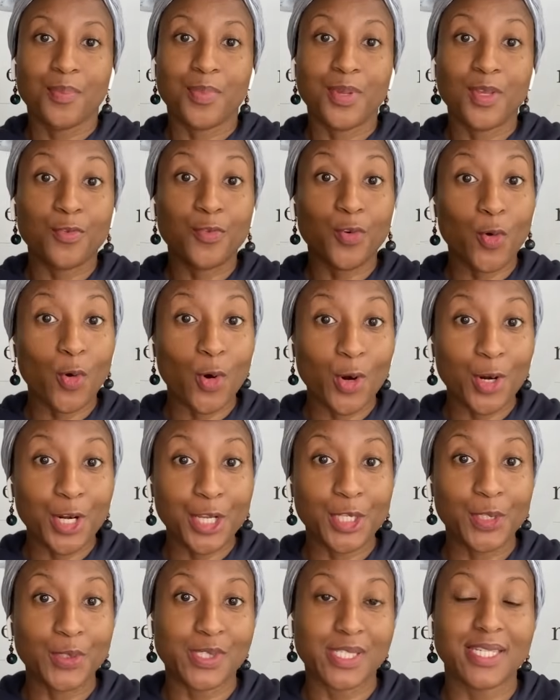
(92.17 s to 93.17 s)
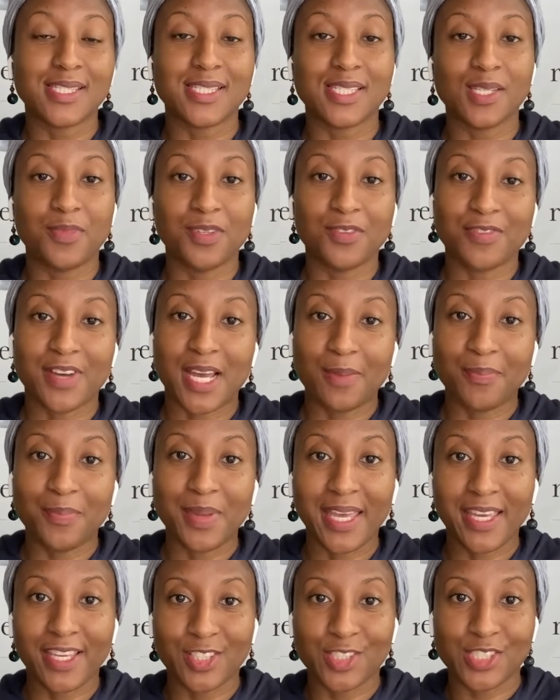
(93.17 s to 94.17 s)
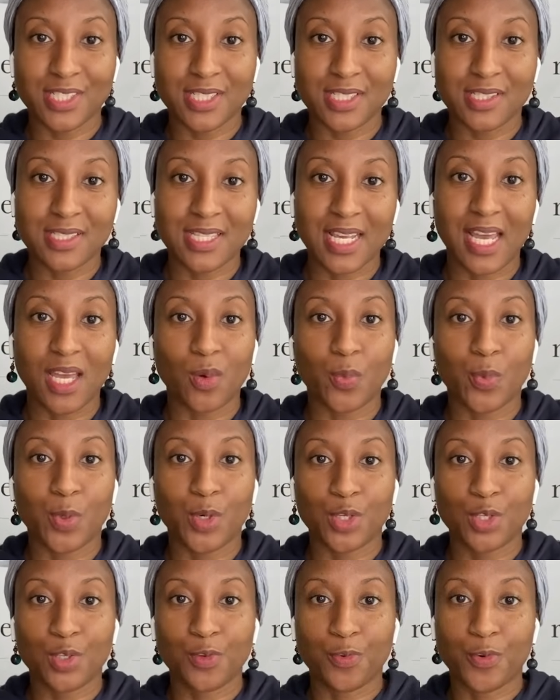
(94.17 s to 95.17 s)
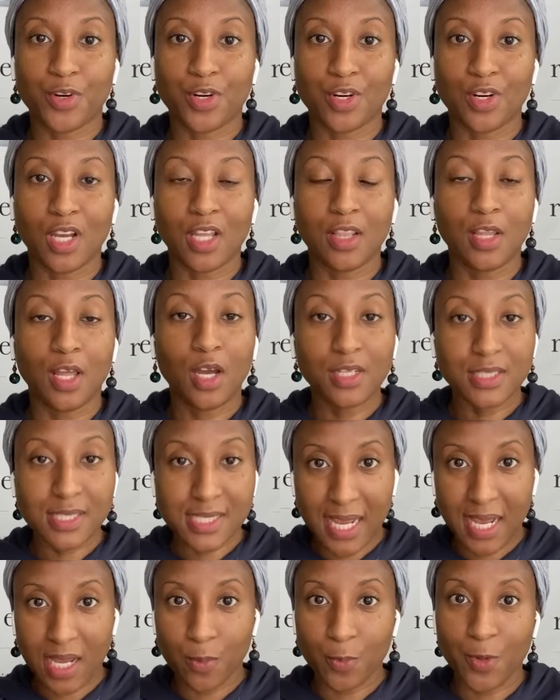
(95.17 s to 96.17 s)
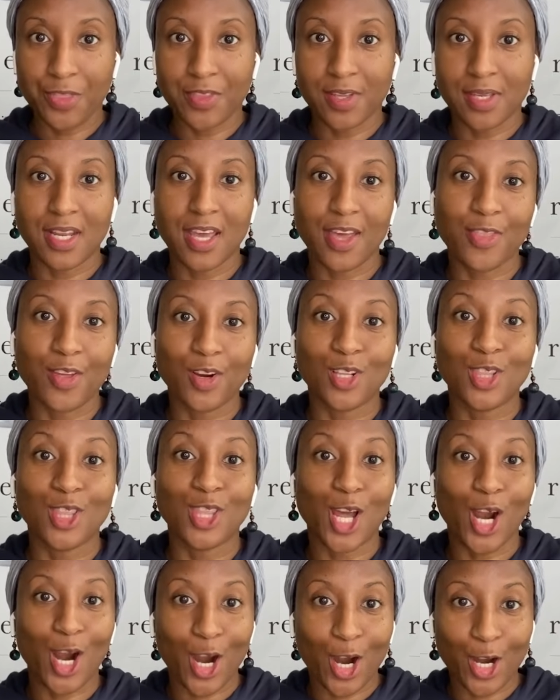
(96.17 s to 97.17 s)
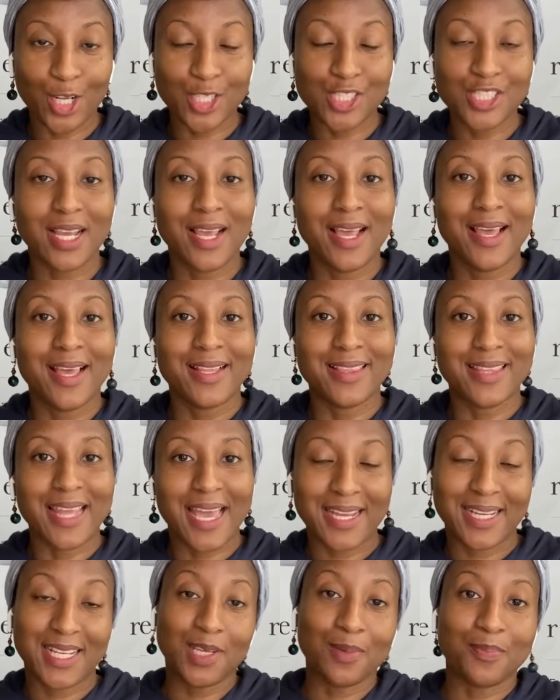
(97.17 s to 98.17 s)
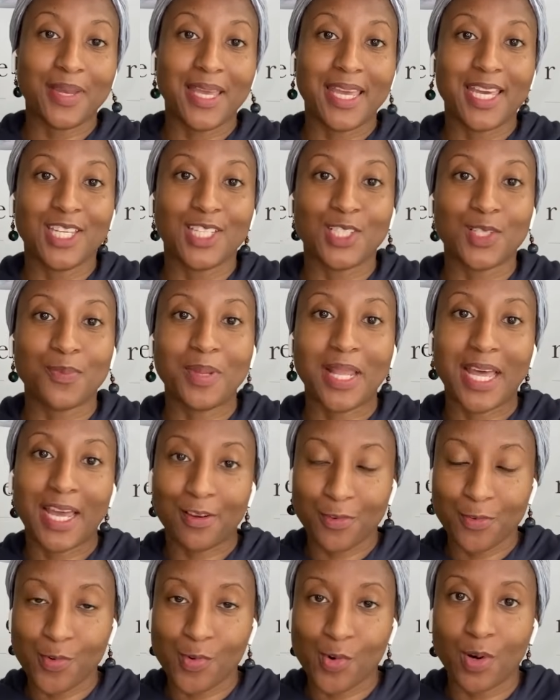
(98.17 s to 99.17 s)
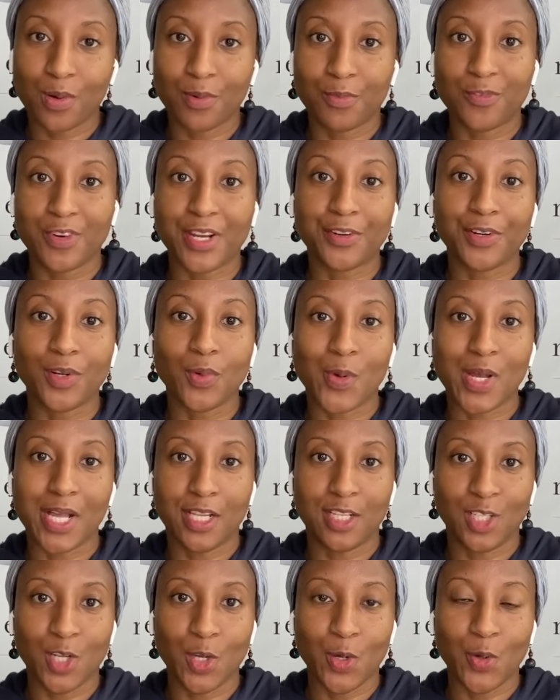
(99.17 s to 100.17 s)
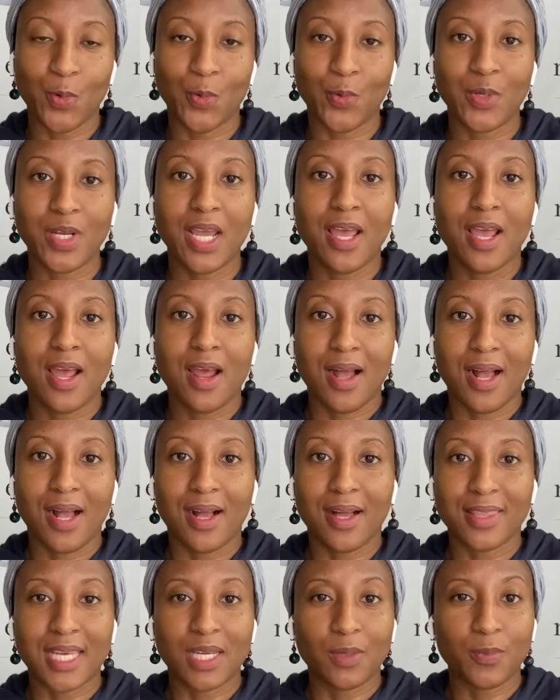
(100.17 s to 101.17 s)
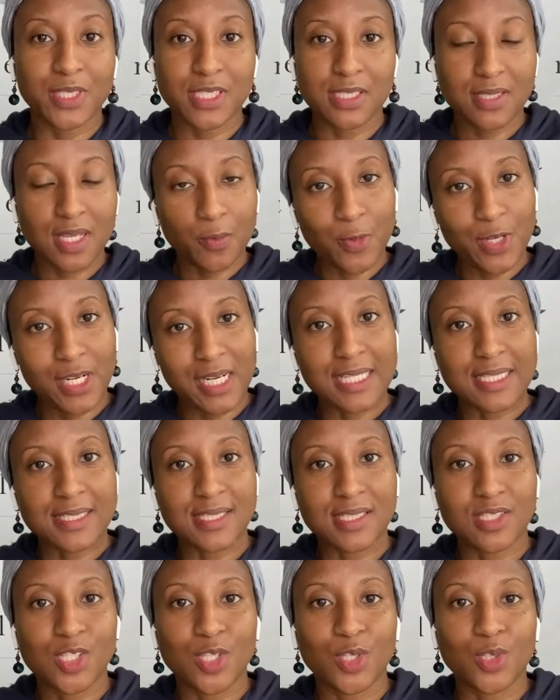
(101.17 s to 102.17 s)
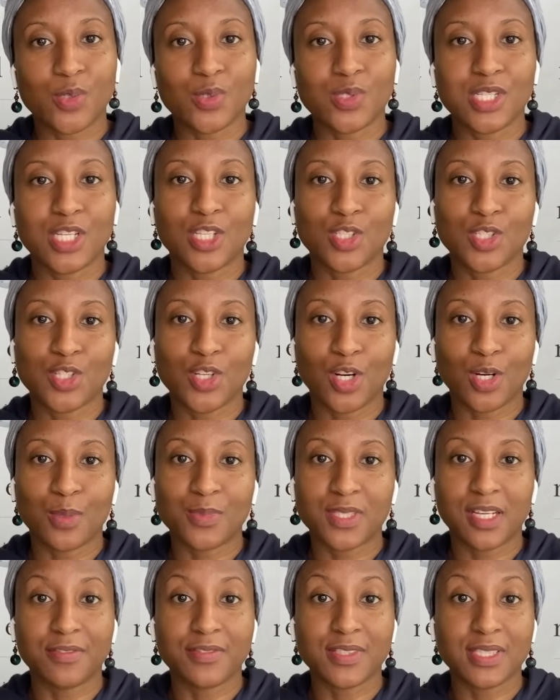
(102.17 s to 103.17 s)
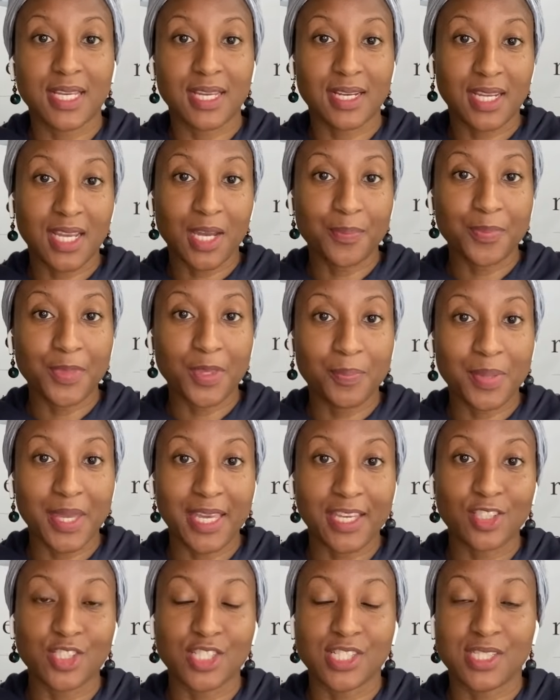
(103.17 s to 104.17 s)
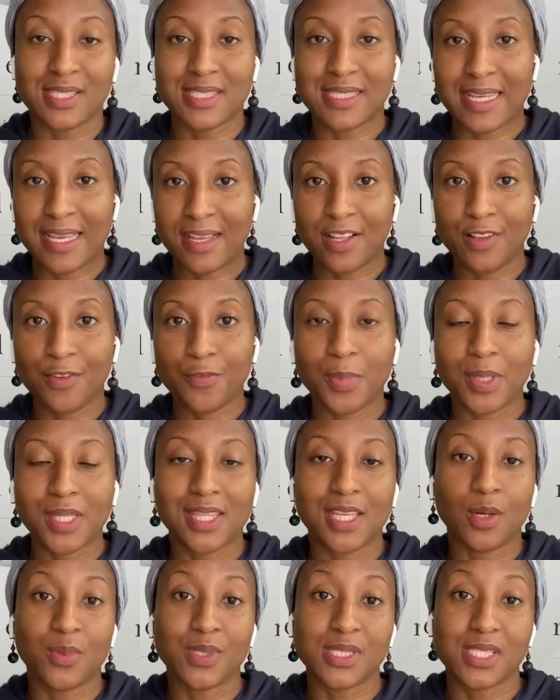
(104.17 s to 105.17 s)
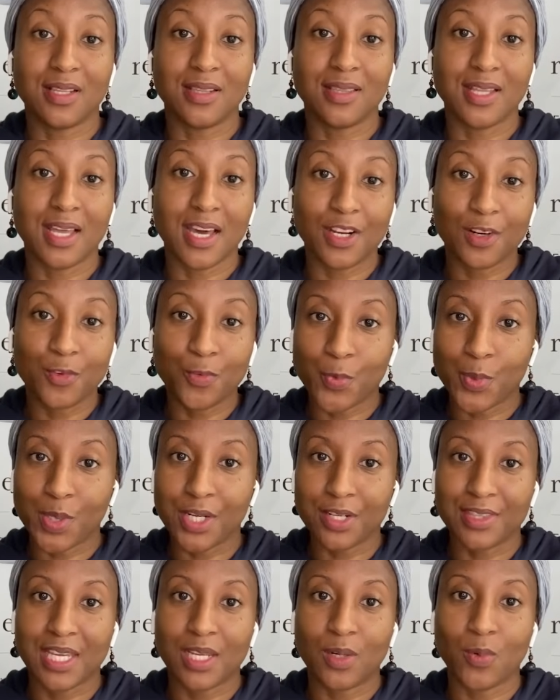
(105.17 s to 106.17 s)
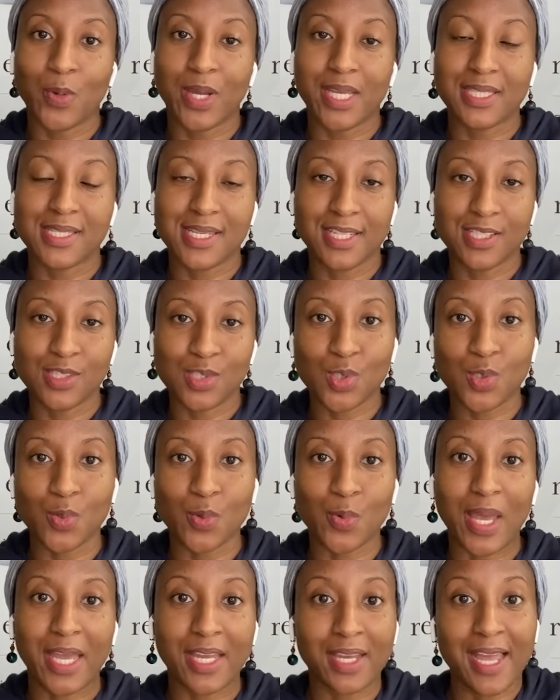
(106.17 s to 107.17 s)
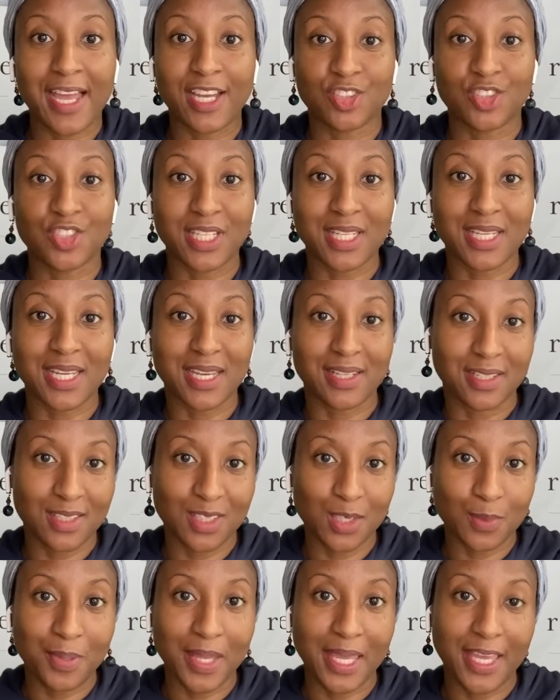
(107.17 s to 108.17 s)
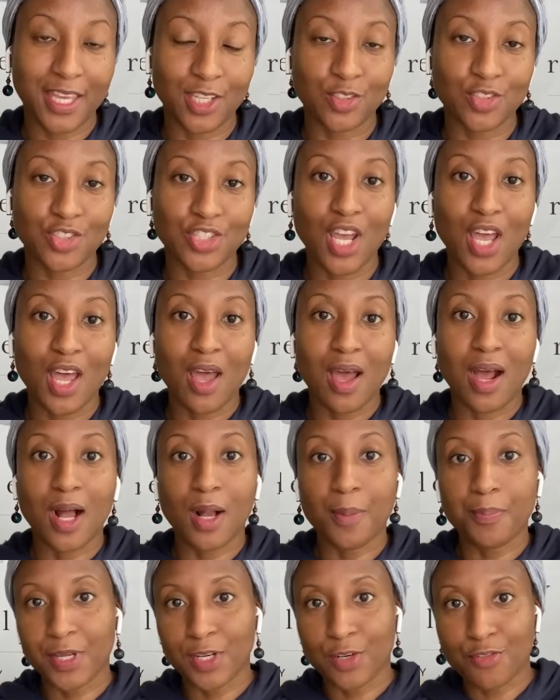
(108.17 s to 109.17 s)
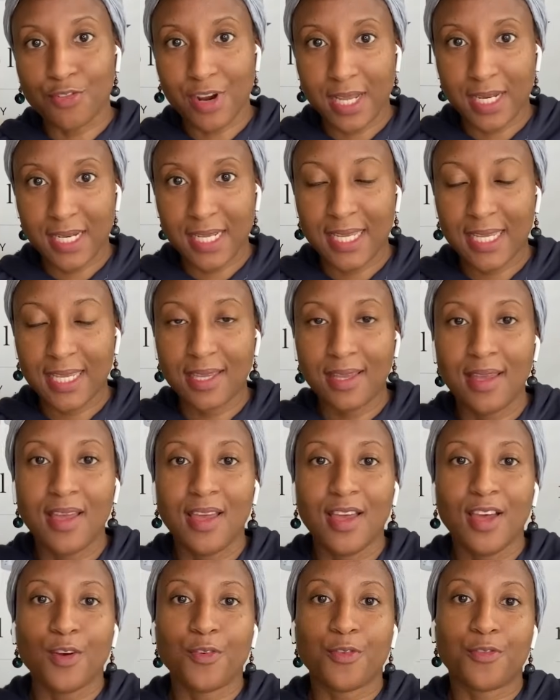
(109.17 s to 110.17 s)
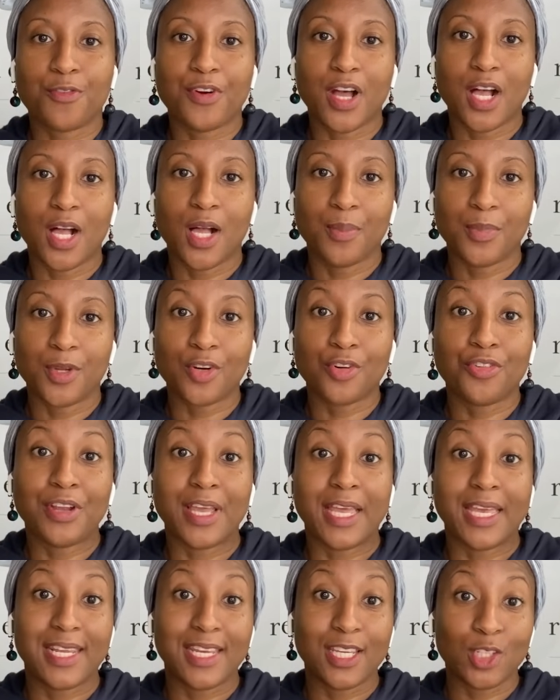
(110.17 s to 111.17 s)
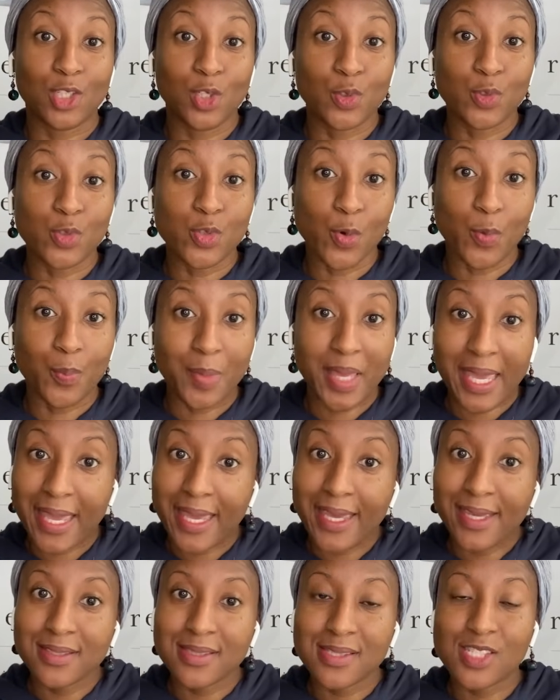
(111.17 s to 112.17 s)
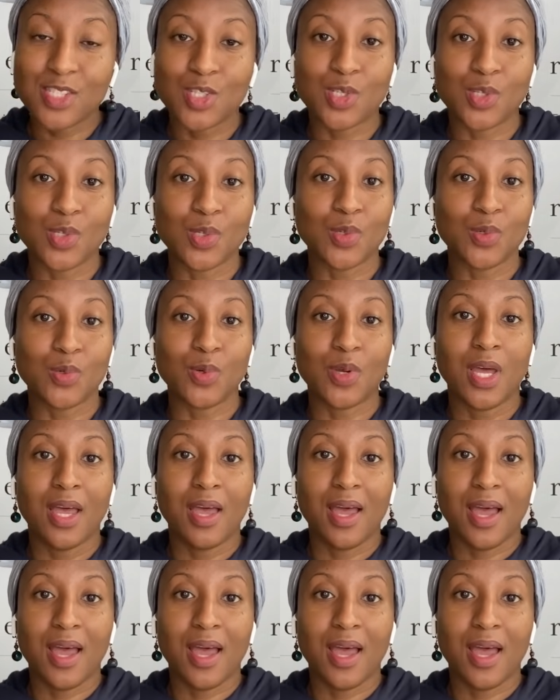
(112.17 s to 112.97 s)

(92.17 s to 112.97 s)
Before using Zipify Pages, I worked for a long time with another large landing page platform, very well known, that was somewhat easy to use in terms of setting up the page itself, but there was a lot of work that went into actually getting the page up and running, from creating new domains to